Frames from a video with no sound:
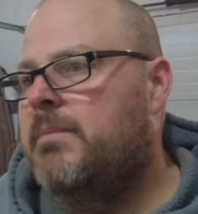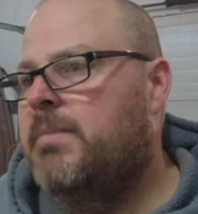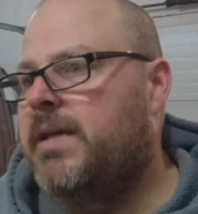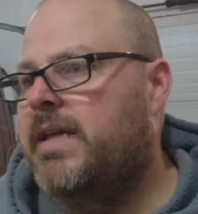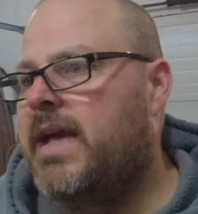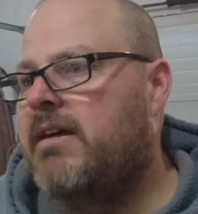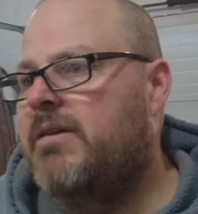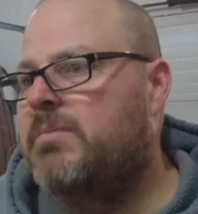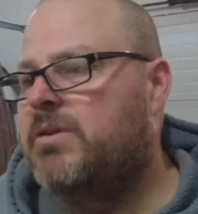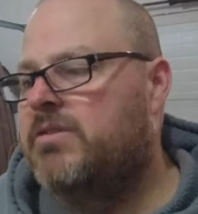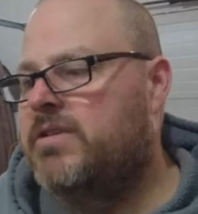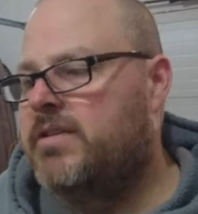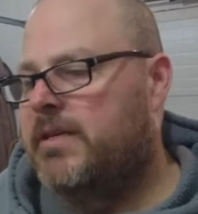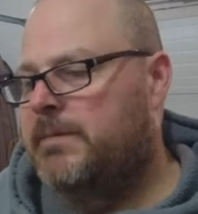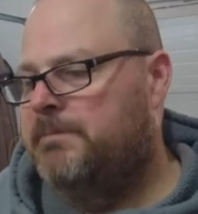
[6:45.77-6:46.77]
But now he
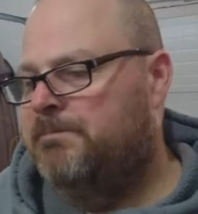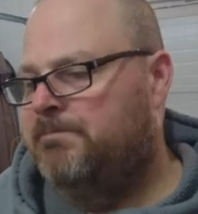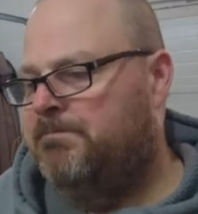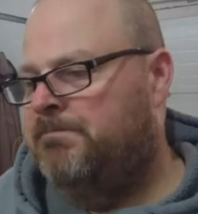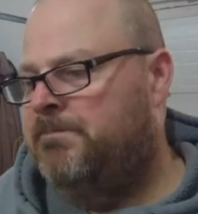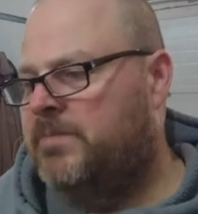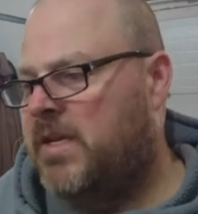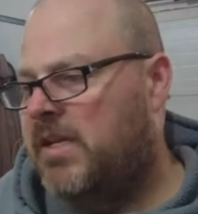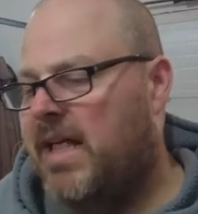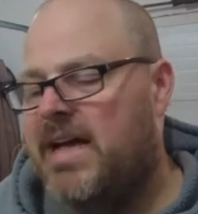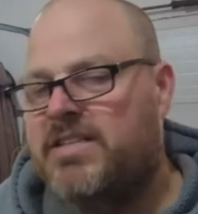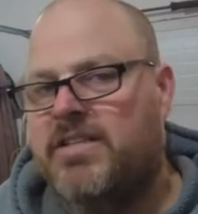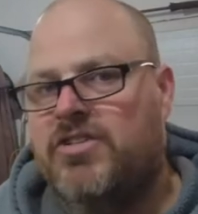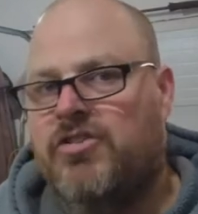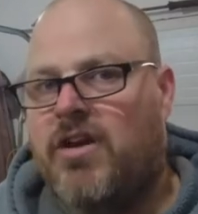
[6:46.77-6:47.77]
builds
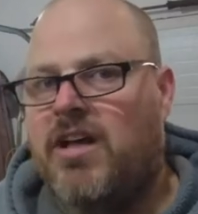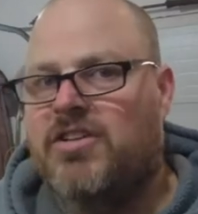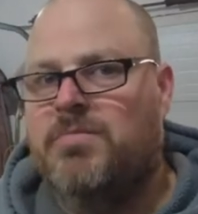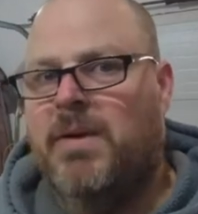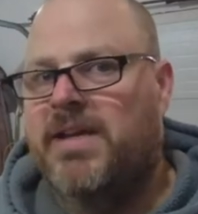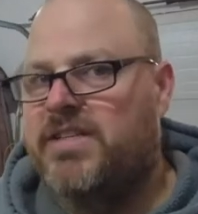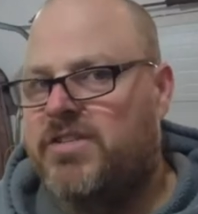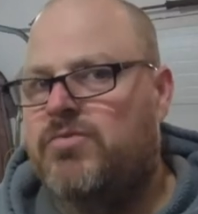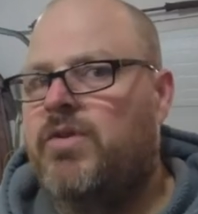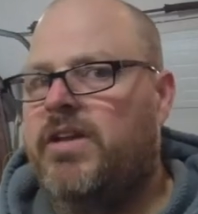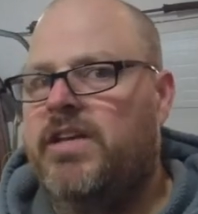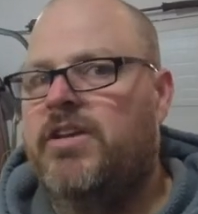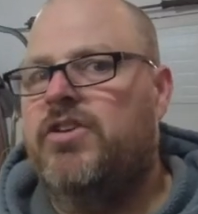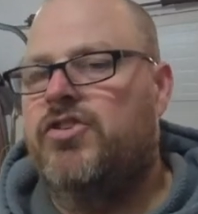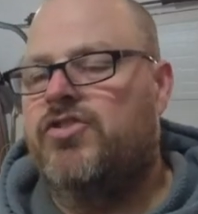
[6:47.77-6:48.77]
classic trials bikes. He's
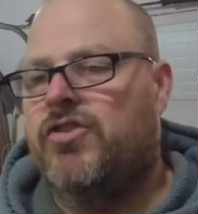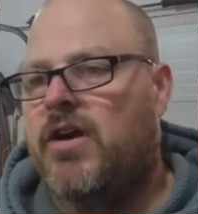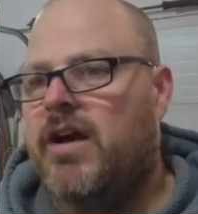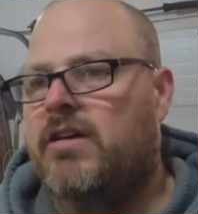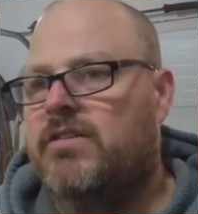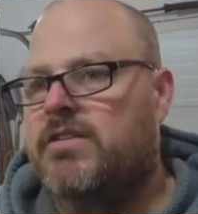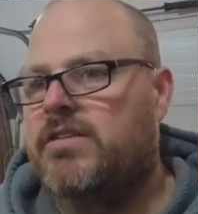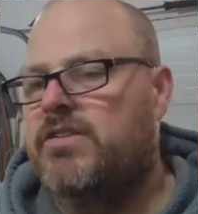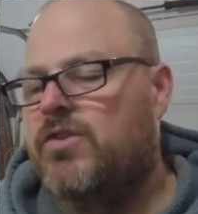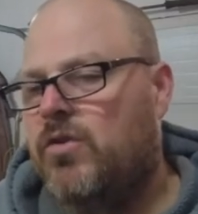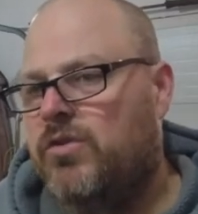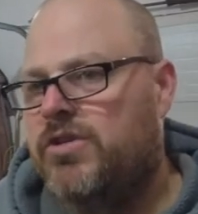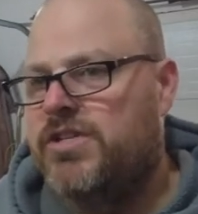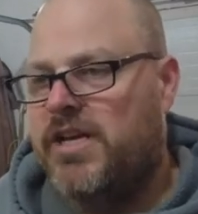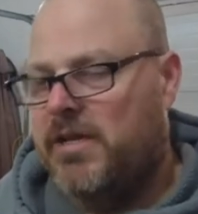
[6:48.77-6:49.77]
rated into trials. He's an
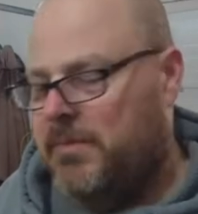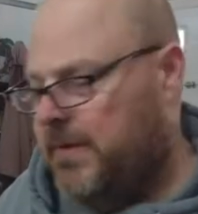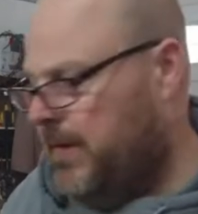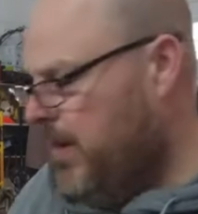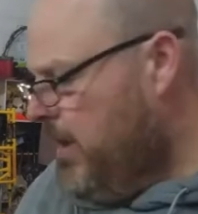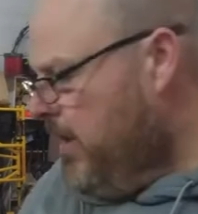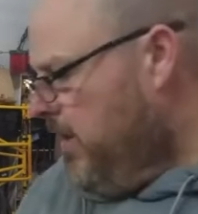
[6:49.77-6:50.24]
older gentleman.